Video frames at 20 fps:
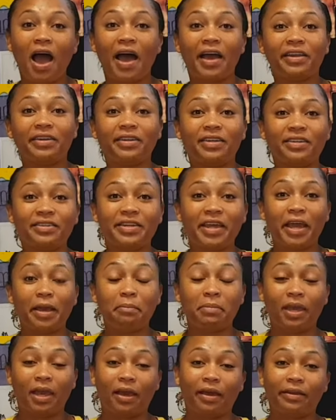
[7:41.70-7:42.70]
and
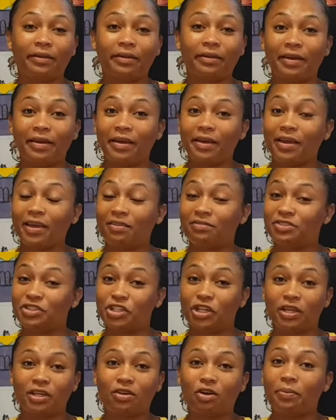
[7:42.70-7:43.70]
Damien, if
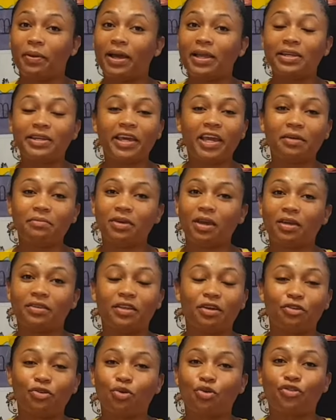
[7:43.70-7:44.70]
Jacob and Damien,
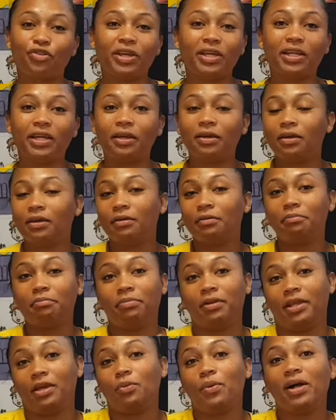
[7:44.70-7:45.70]
they don't really
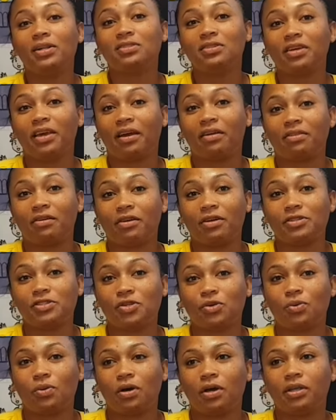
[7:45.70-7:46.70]
play well together and
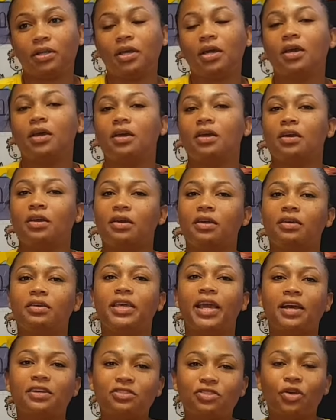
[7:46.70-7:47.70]
so on,
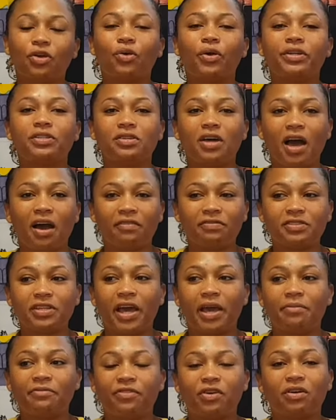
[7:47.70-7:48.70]
yes, you're going to have
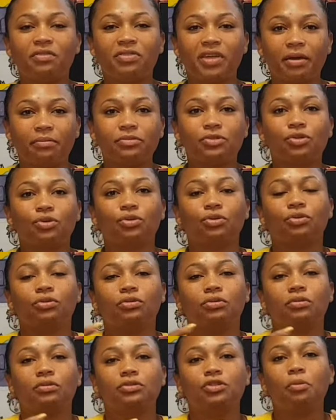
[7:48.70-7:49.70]
time for them to
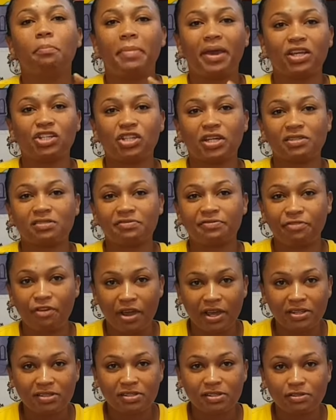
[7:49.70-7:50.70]
mesh as
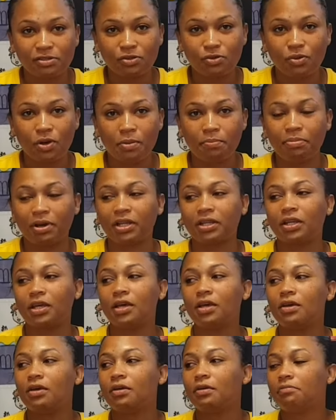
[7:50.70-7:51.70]
friends and so on, but
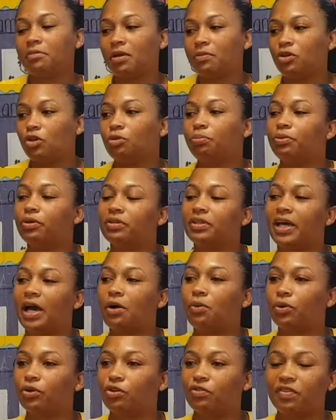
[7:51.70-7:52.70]
maybe you put
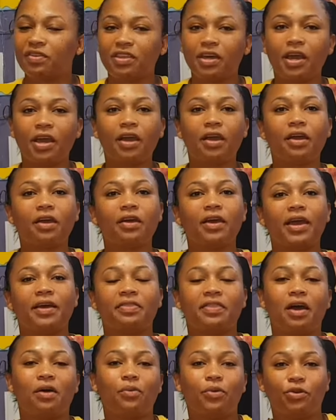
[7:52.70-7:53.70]
that one over there
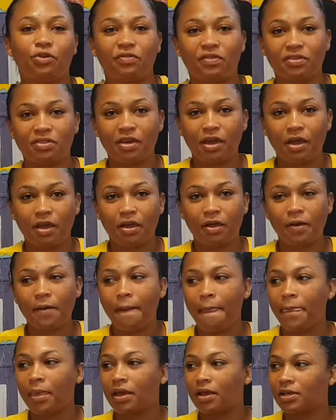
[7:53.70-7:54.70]
and that one over there,
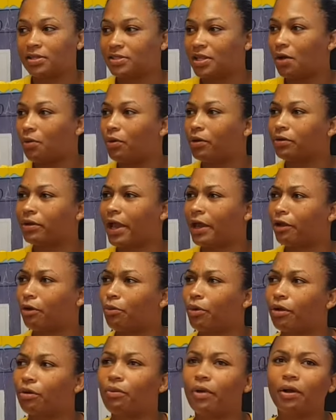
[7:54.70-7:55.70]
because that one kind
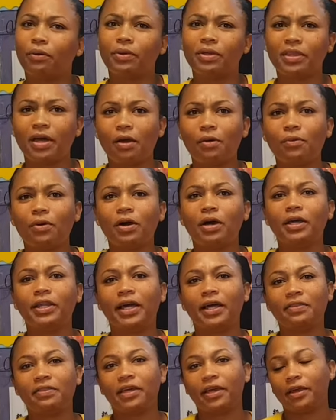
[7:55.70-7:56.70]
of work well with that one,
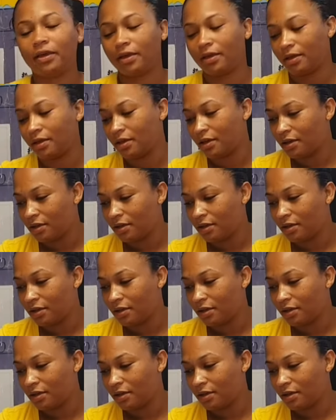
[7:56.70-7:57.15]
and they